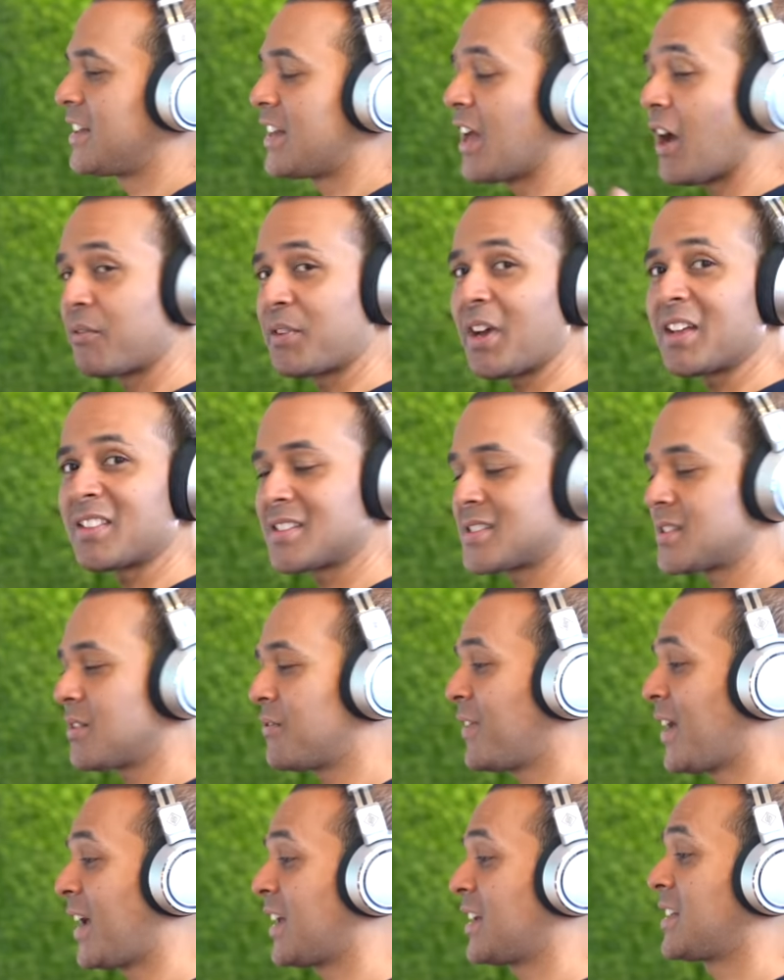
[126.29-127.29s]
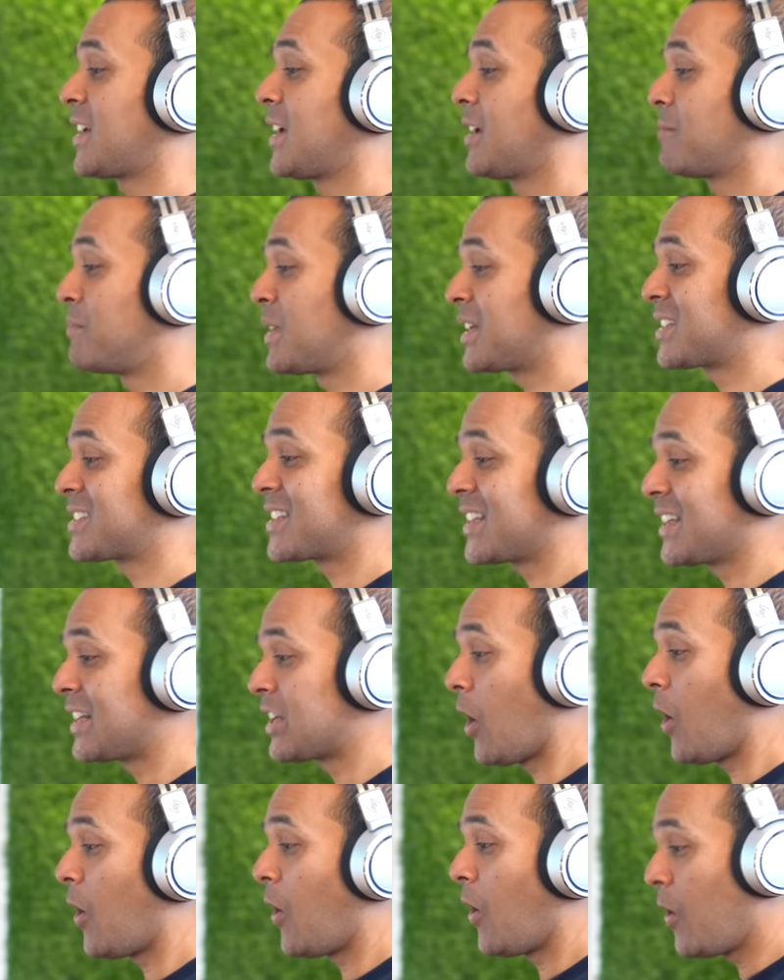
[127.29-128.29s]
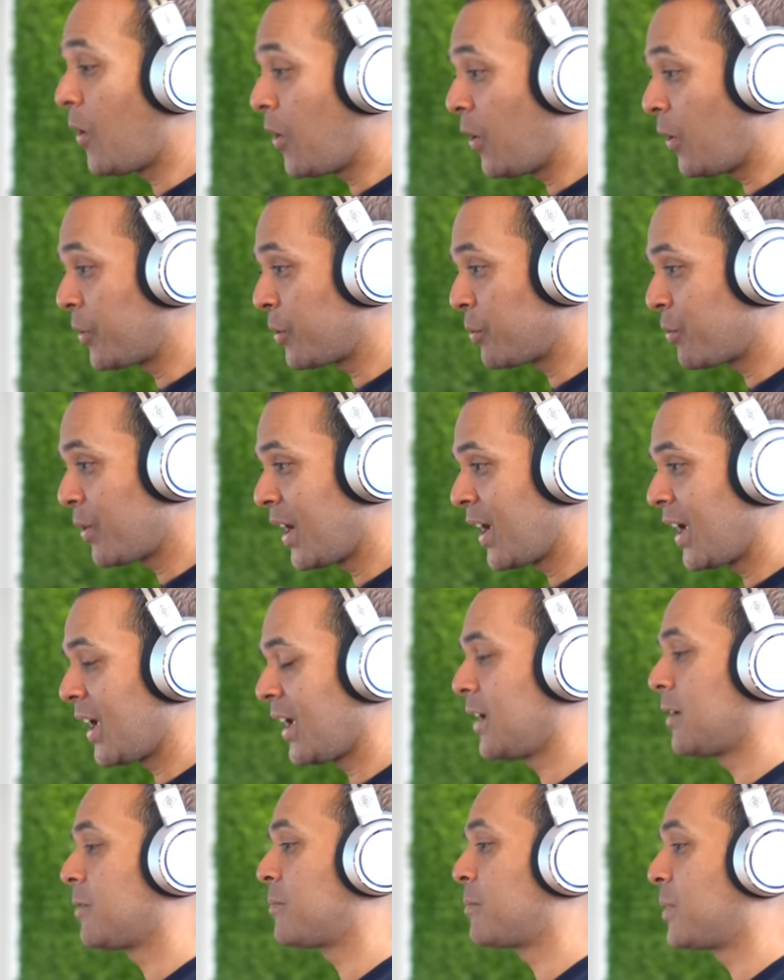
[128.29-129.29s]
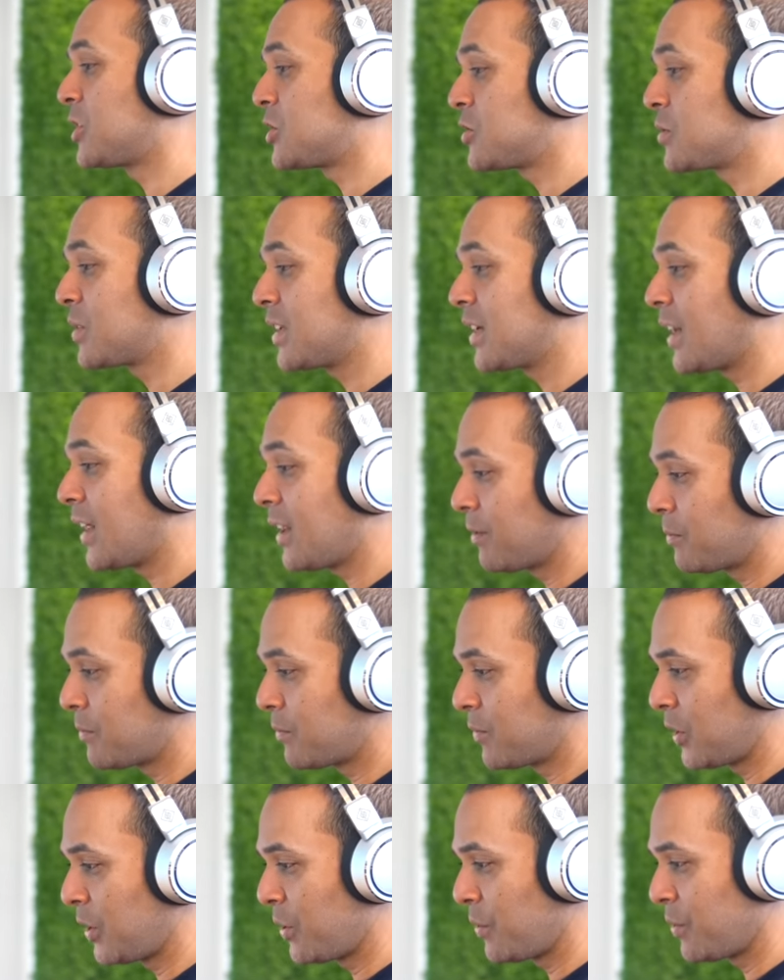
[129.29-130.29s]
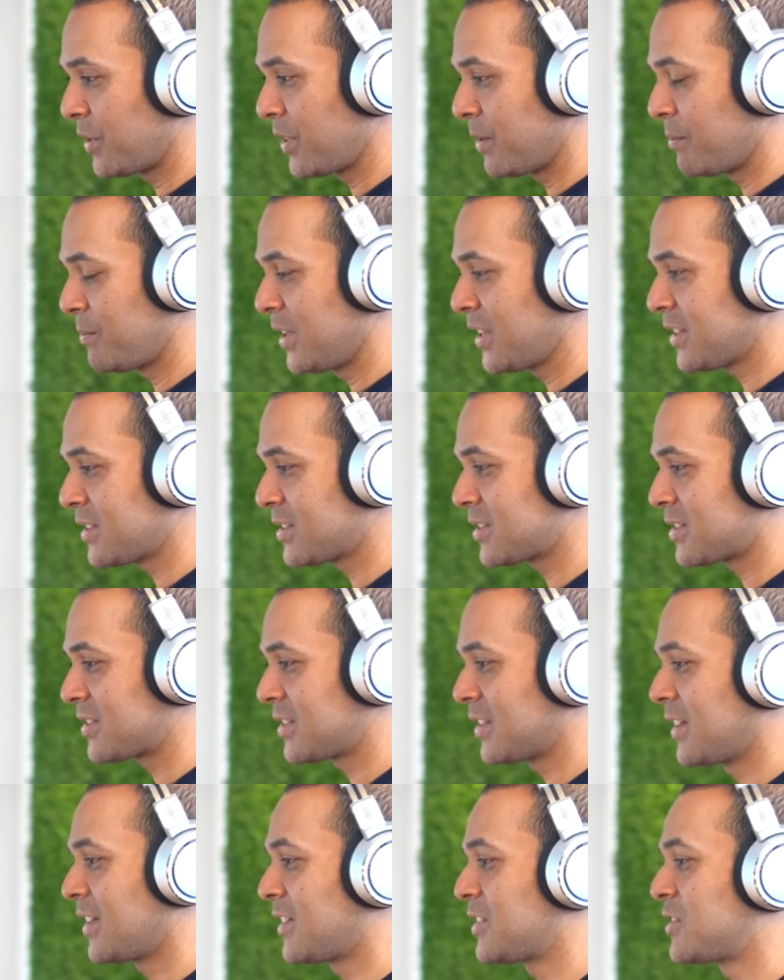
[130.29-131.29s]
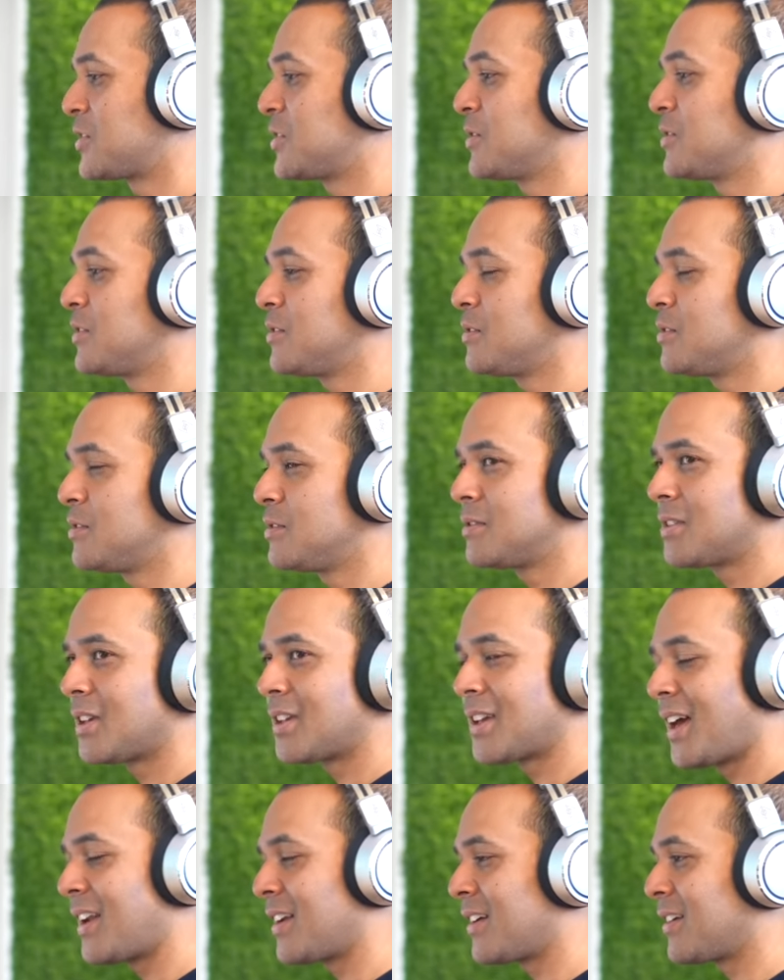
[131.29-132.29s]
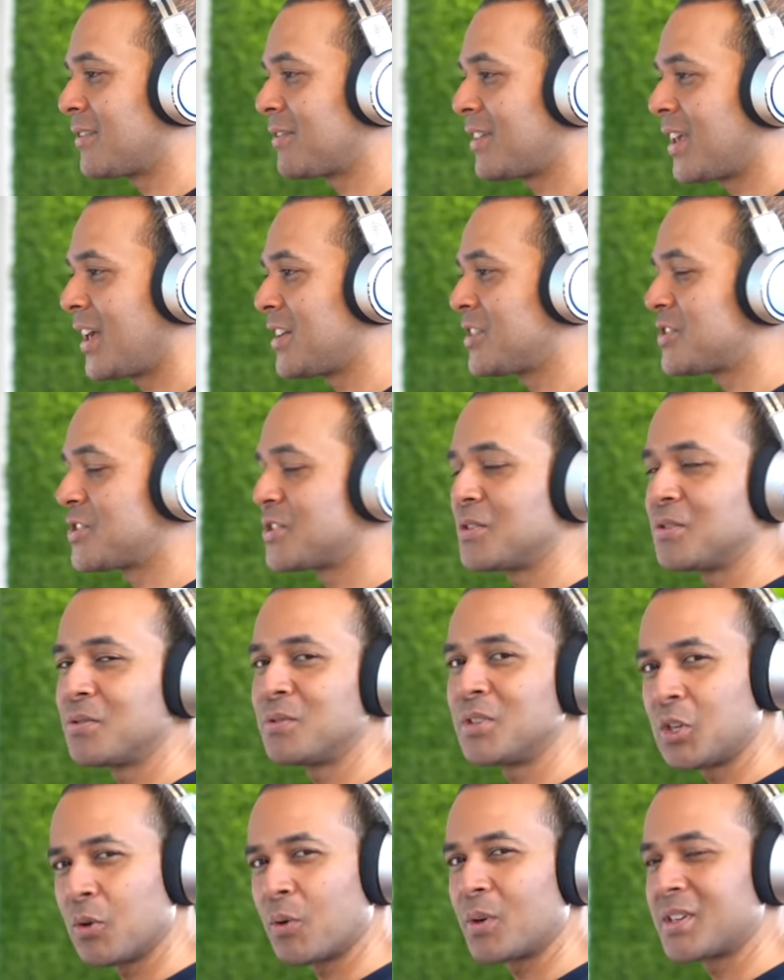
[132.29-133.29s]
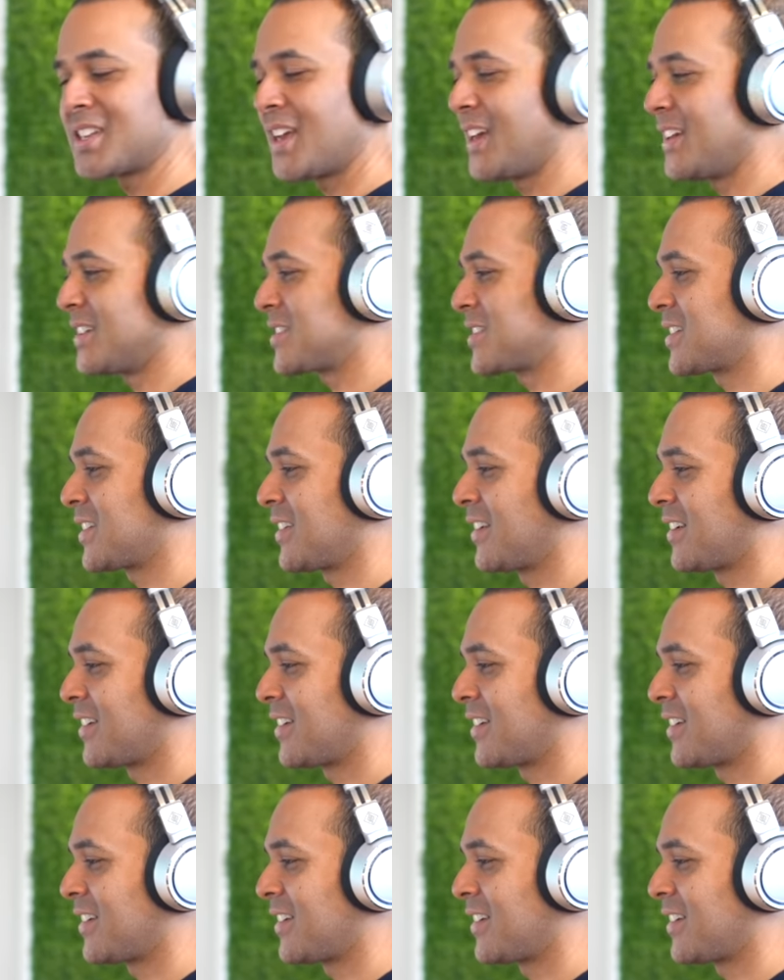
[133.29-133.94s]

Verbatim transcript: Now I've got this effect mixed in all the way, but you can lower the mix to kind of get it to your taste.